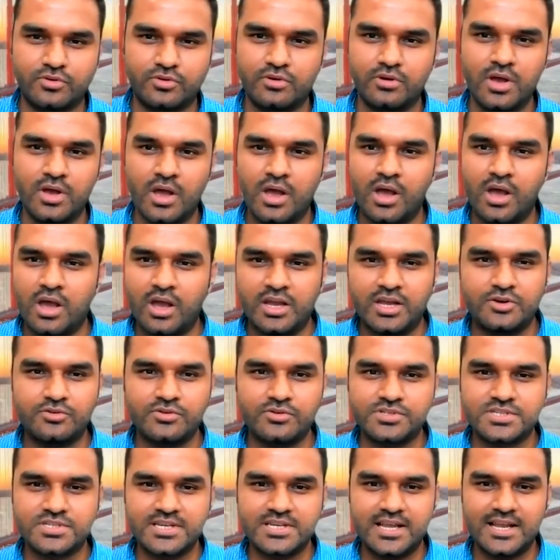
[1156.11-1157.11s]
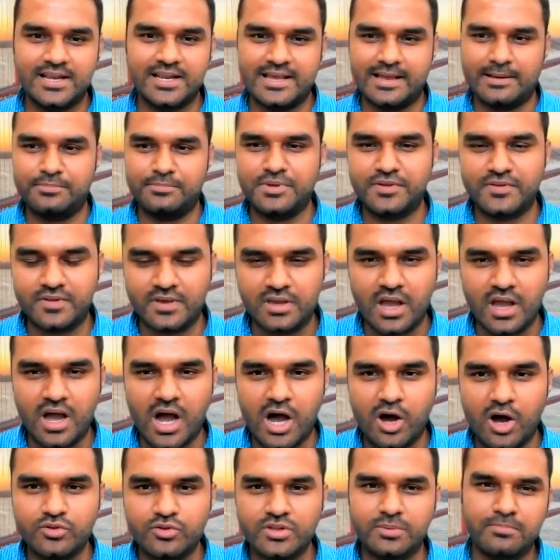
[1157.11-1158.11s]
So it was really amazing
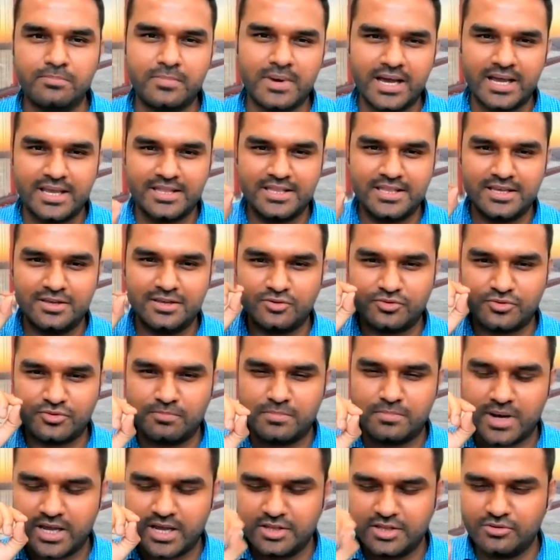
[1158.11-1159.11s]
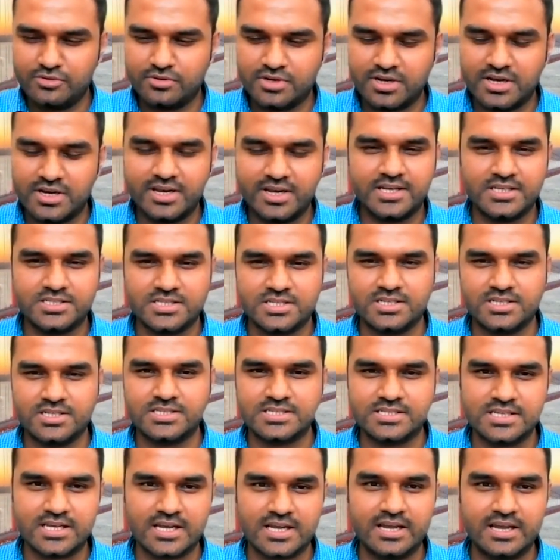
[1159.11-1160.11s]
how the minute
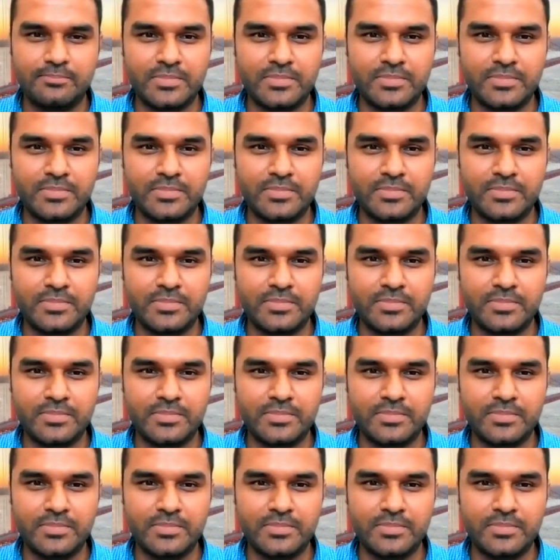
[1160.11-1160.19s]
creatures